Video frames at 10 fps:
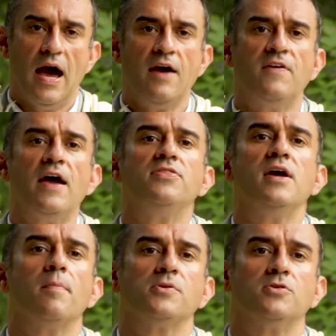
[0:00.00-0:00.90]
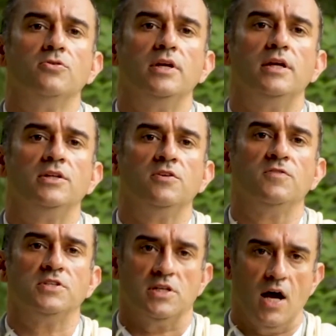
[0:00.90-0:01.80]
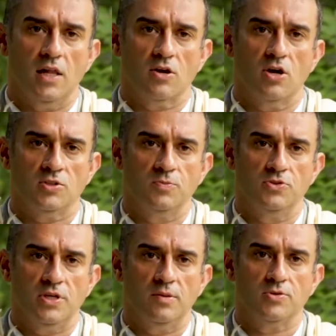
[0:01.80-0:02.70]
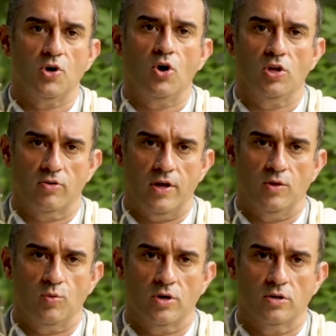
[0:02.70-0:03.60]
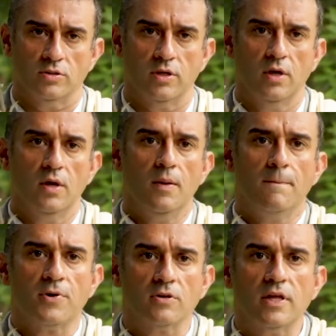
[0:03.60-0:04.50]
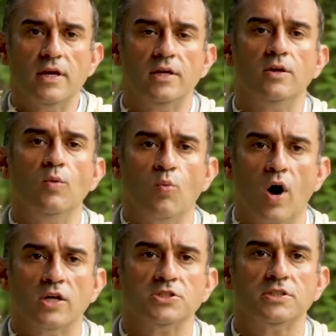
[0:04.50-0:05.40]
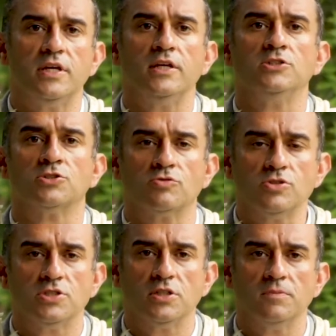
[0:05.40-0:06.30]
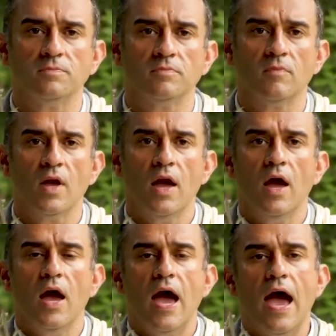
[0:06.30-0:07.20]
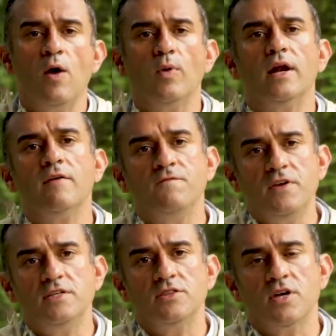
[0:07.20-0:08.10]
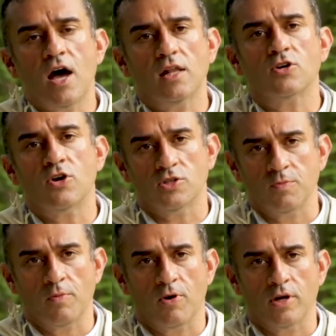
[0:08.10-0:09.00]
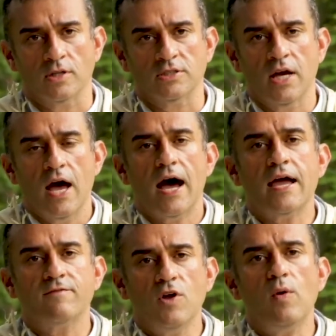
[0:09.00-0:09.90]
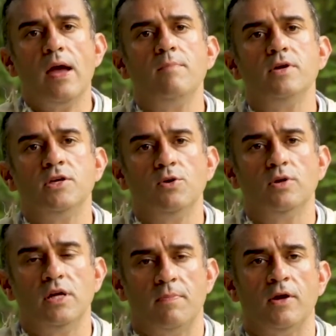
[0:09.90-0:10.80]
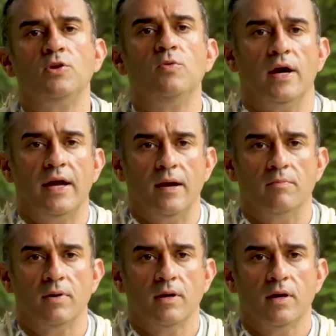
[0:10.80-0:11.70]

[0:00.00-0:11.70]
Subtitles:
I've had the opportunity to visit Holocaust museums all around the world, Berlin, Washington, Jerusalem. And when I visit the Holocaust memorials, I have no ambiguity about who I am.